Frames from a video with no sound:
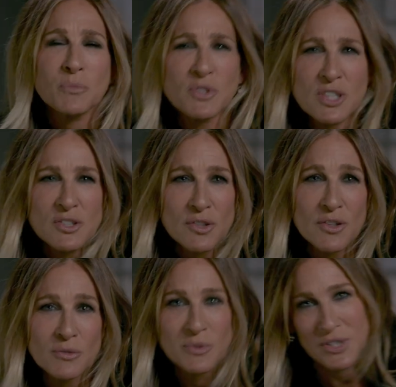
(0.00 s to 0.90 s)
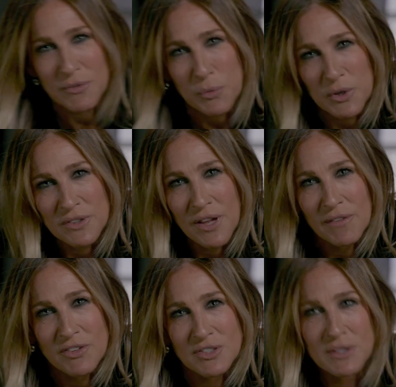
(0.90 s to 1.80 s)
would she do this would she ever work on
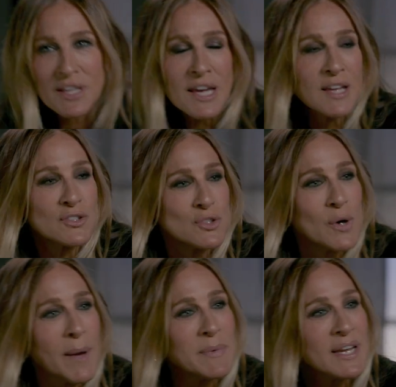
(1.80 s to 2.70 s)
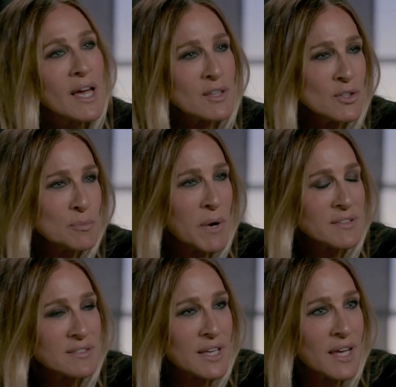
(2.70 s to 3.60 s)
television do you I mean uh, you
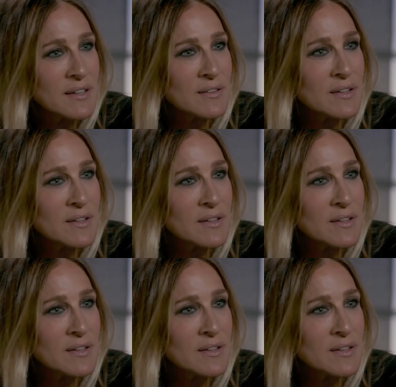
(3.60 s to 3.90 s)
must get